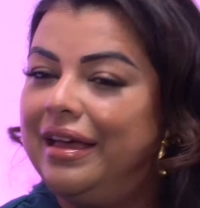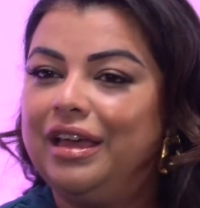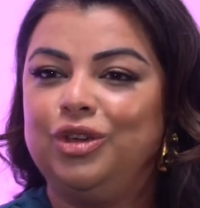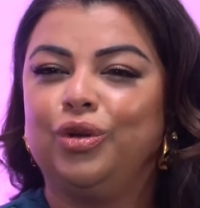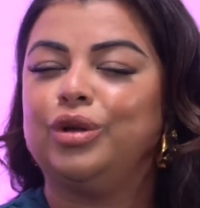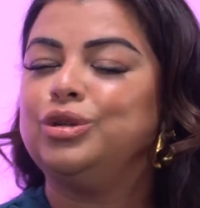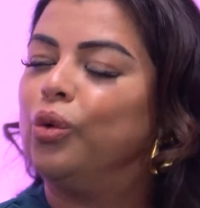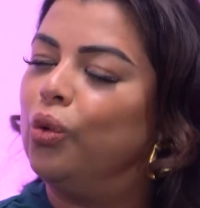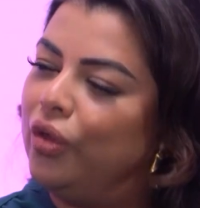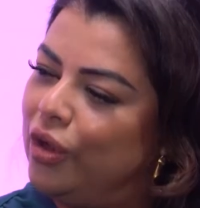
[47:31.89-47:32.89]
Mm-hmm. You go to
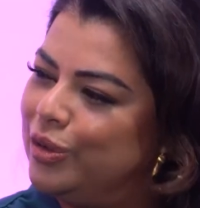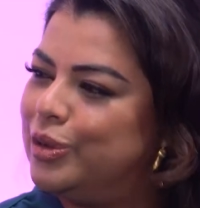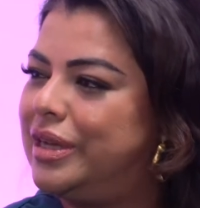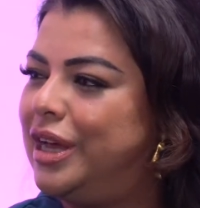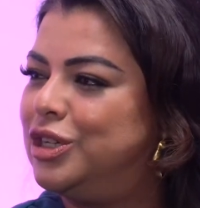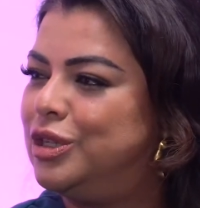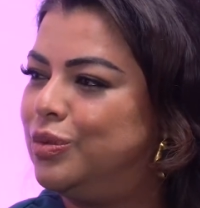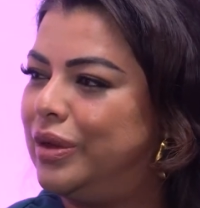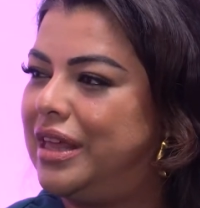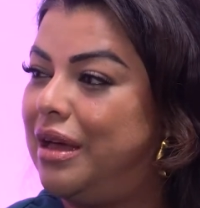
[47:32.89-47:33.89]
all the
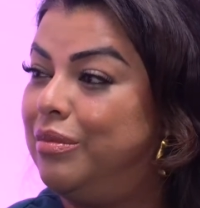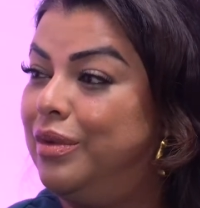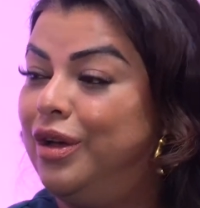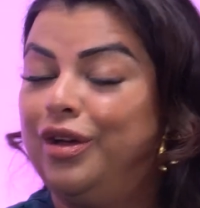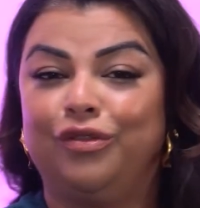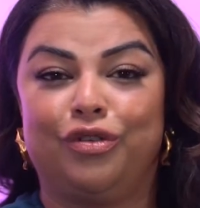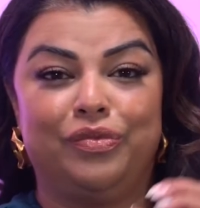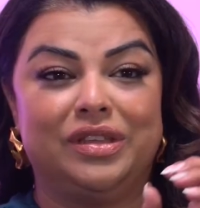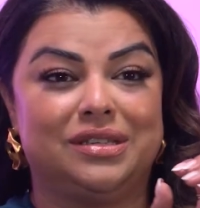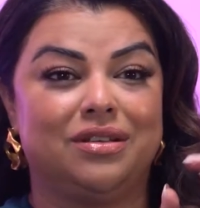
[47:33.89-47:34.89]
consultations with them
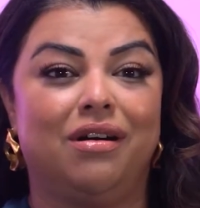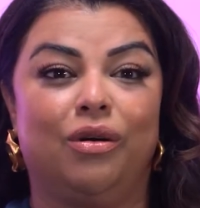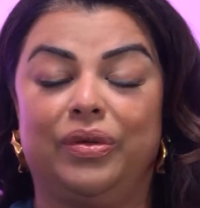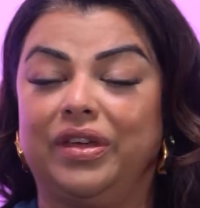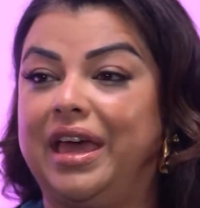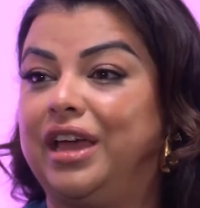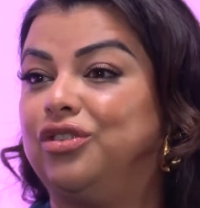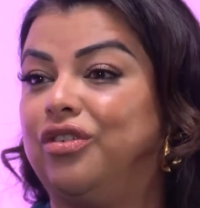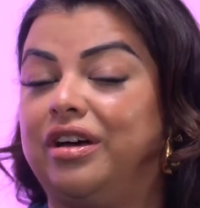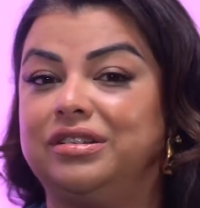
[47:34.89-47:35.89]
from the start with the
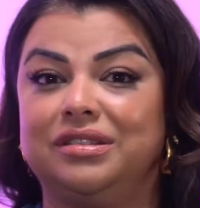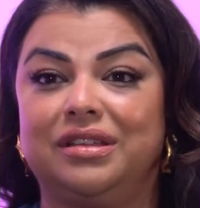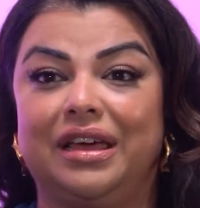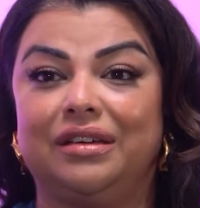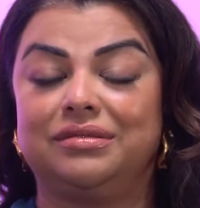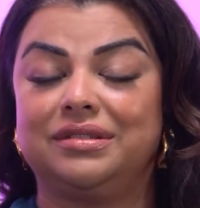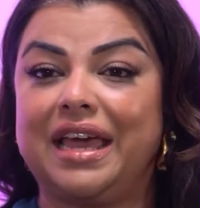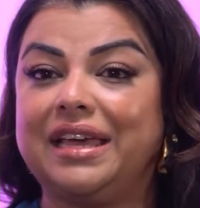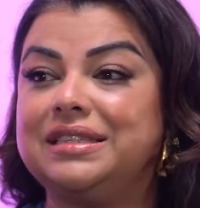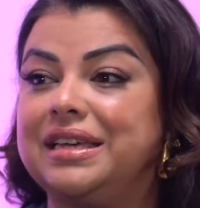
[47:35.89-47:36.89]
caterer to their
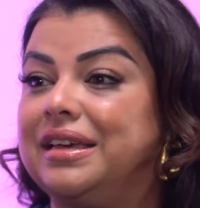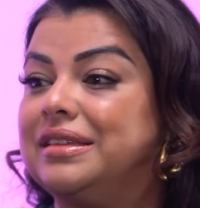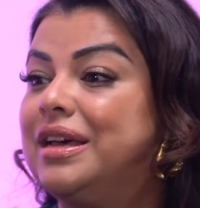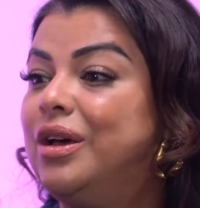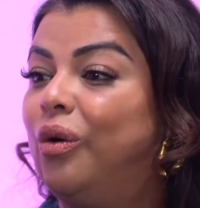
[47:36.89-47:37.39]
tastings,